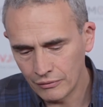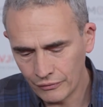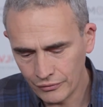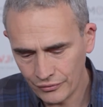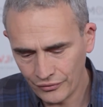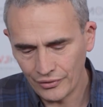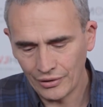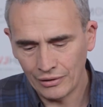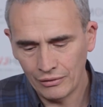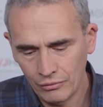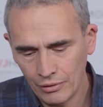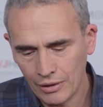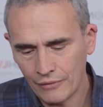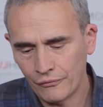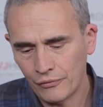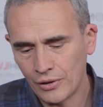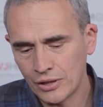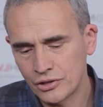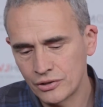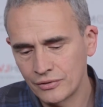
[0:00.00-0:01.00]
cellular
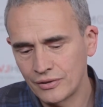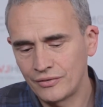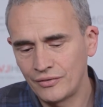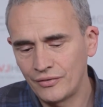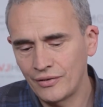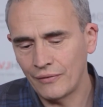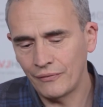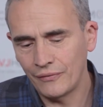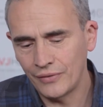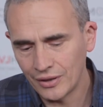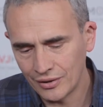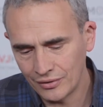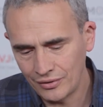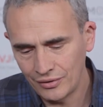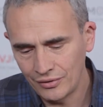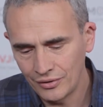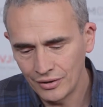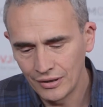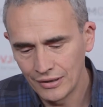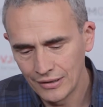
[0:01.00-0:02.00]
fraction that is
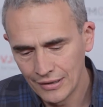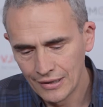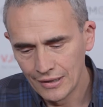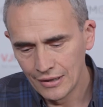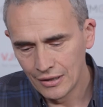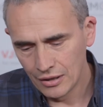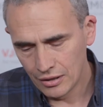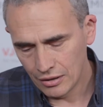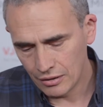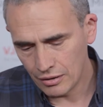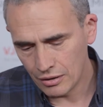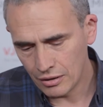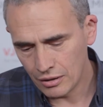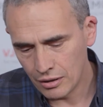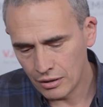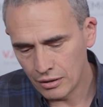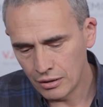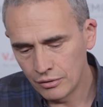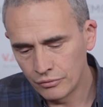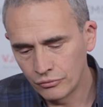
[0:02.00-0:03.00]
affected,
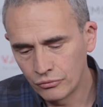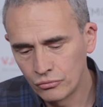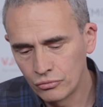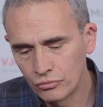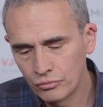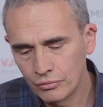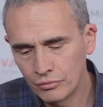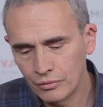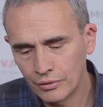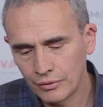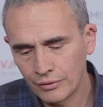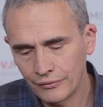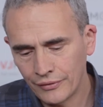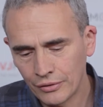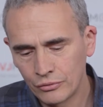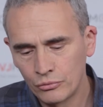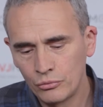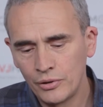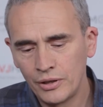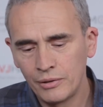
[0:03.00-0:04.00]
that
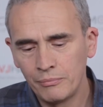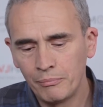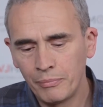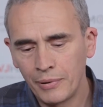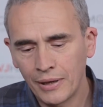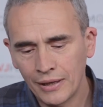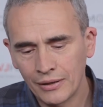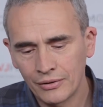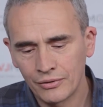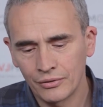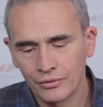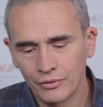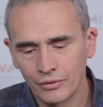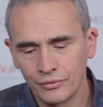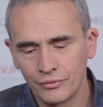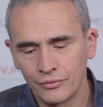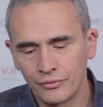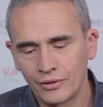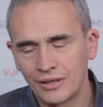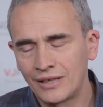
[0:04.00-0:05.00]
could impact
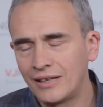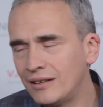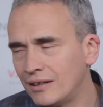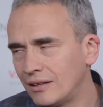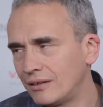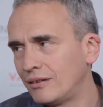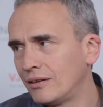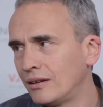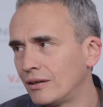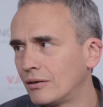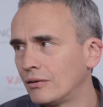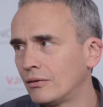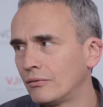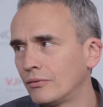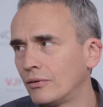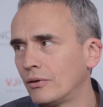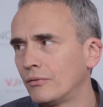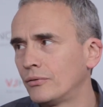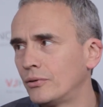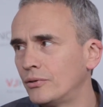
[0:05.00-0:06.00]
on the kinetic
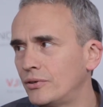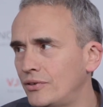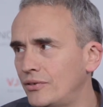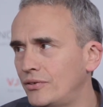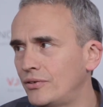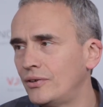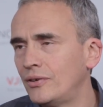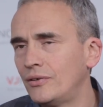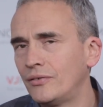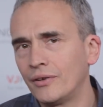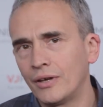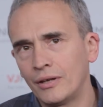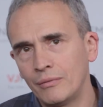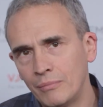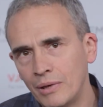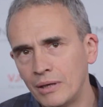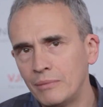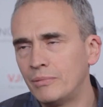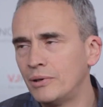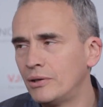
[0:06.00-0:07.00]
of the disease and
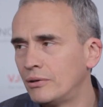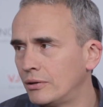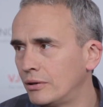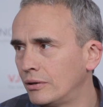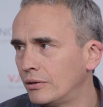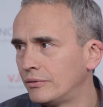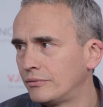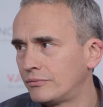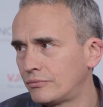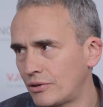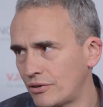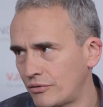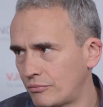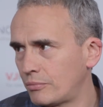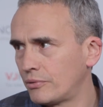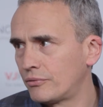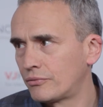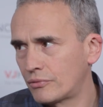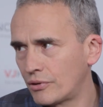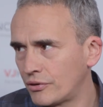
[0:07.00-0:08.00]
maybe
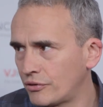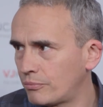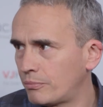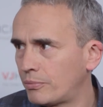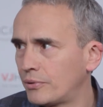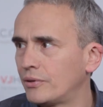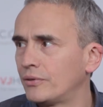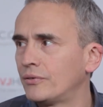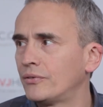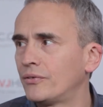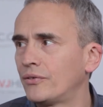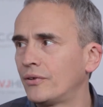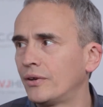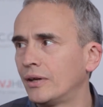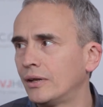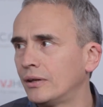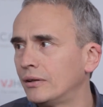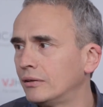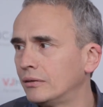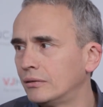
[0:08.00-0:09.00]
treatment response
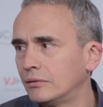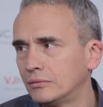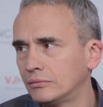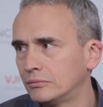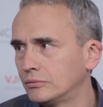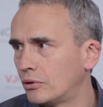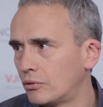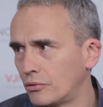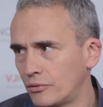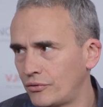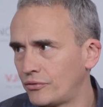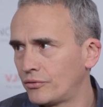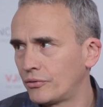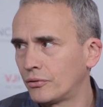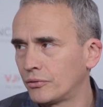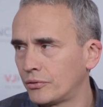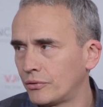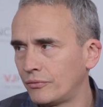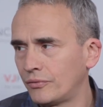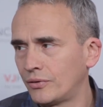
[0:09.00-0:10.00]
and all these sort of